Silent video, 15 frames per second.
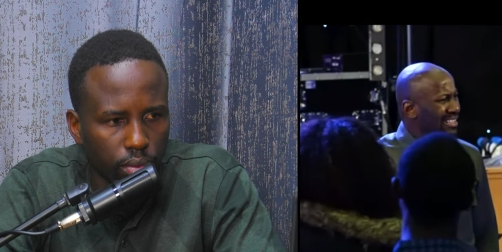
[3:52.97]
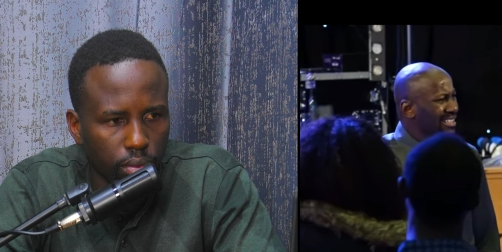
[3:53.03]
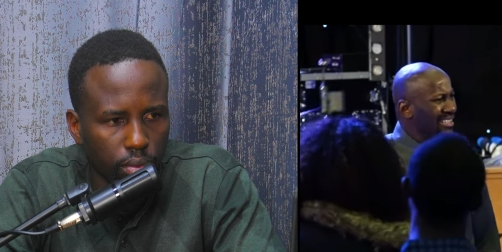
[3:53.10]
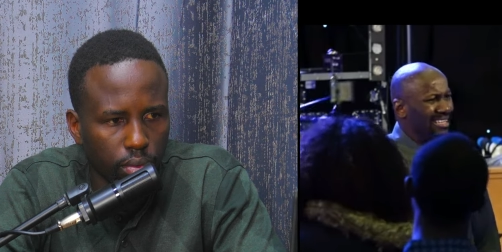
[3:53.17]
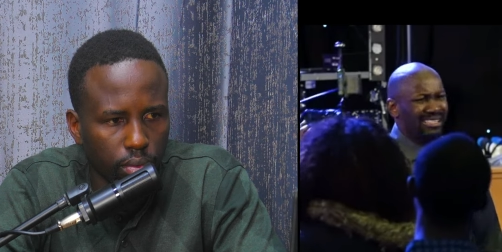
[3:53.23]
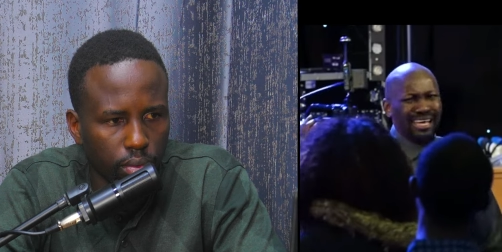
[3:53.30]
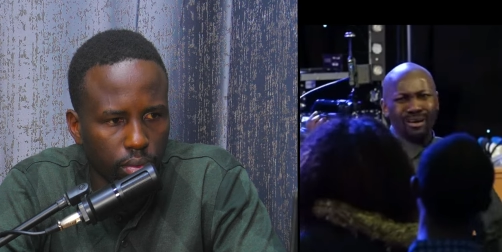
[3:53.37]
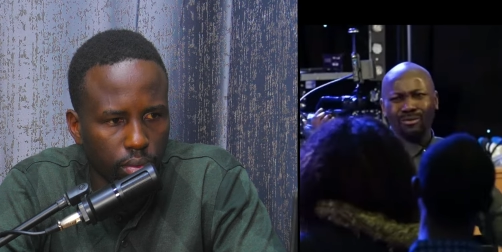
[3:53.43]

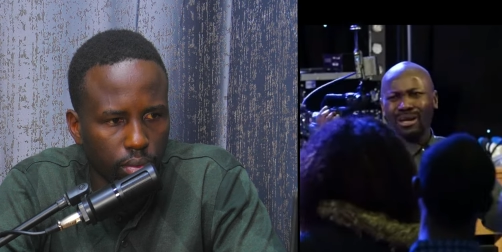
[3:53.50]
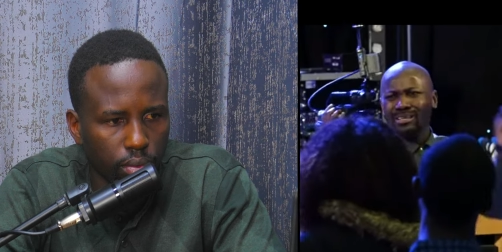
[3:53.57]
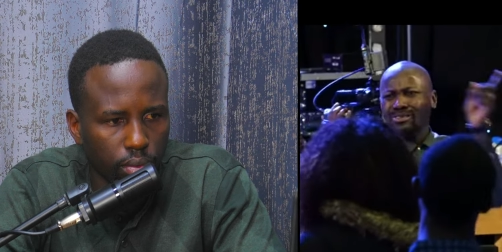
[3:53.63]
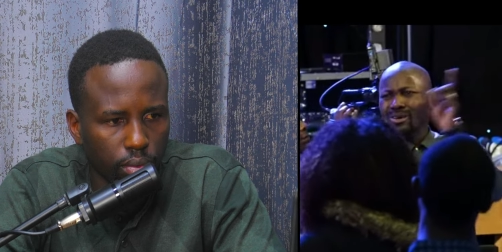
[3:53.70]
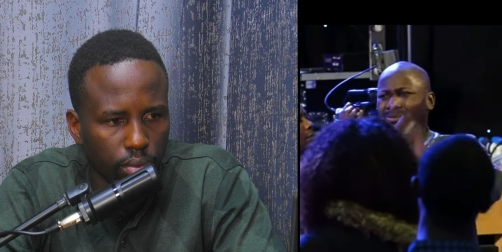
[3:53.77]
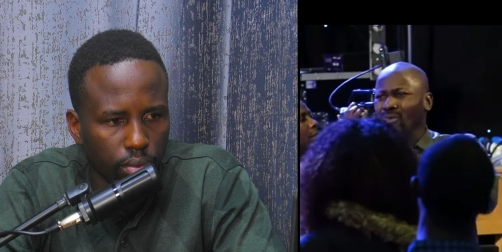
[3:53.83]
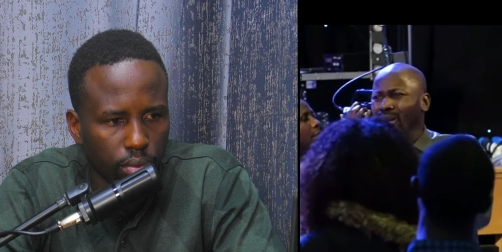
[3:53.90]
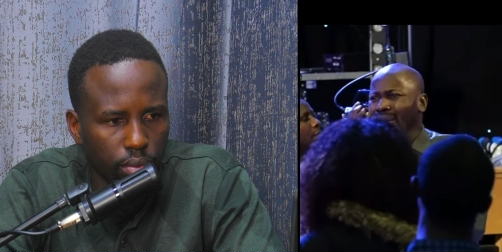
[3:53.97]
Speaker 1: They say he went
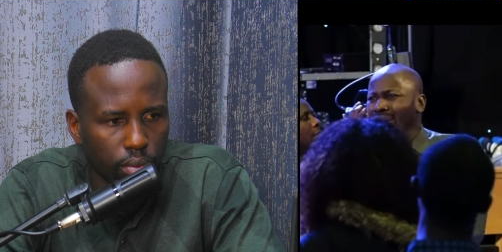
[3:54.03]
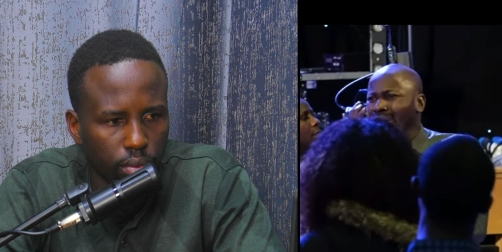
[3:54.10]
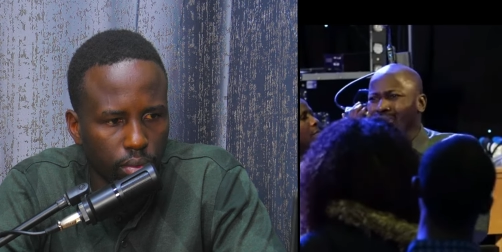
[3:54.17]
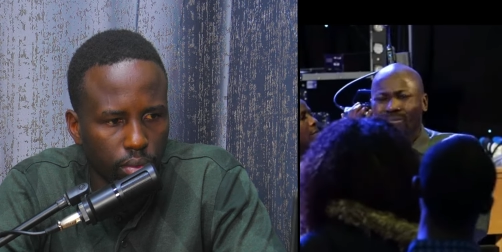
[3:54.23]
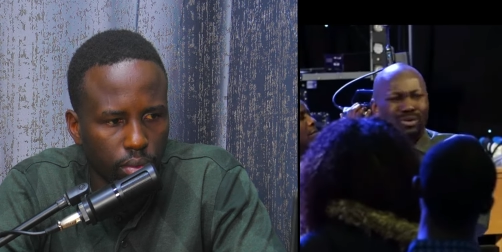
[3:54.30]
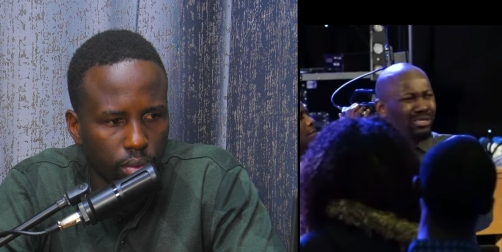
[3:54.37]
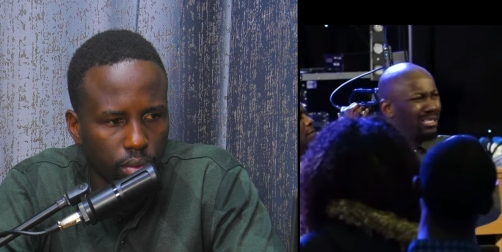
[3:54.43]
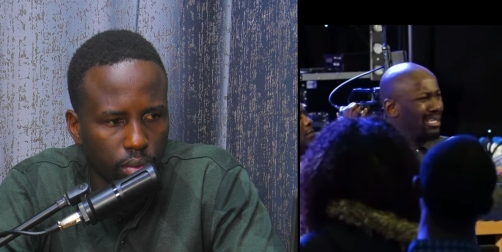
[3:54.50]
somewhere,
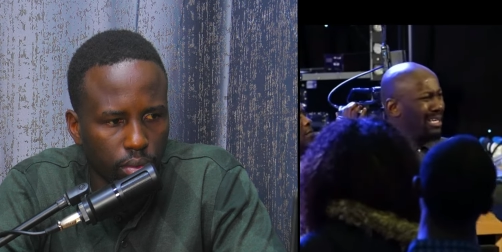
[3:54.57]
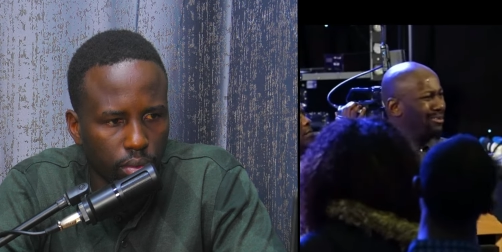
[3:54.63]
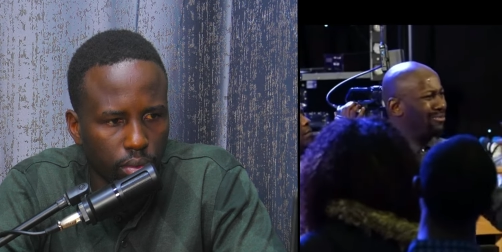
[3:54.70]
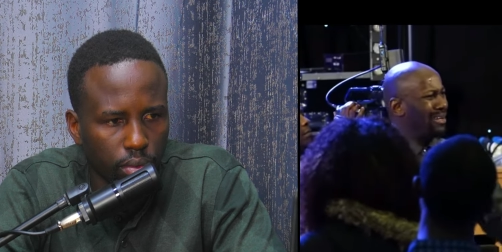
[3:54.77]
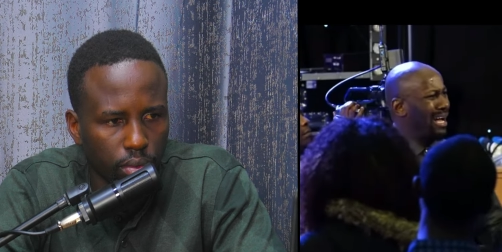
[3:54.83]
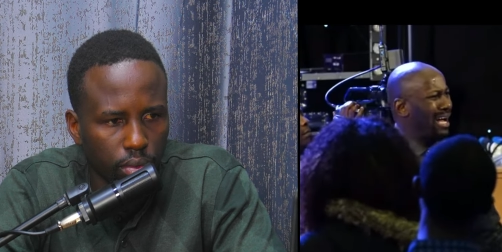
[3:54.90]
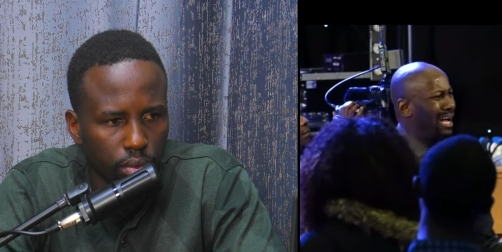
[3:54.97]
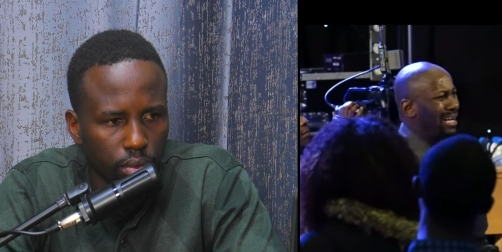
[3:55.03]
somebody
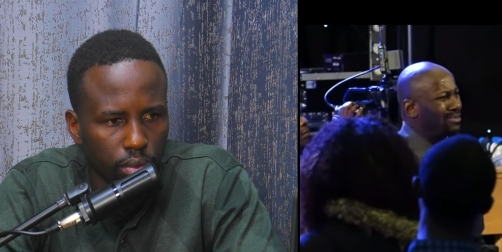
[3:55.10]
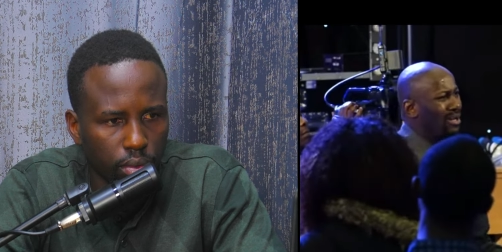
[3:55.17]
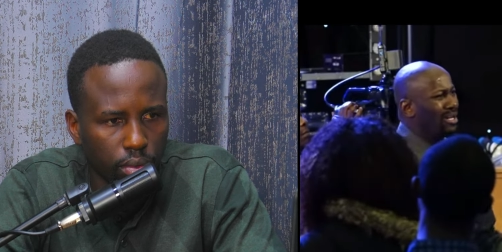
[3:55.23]
gave car. So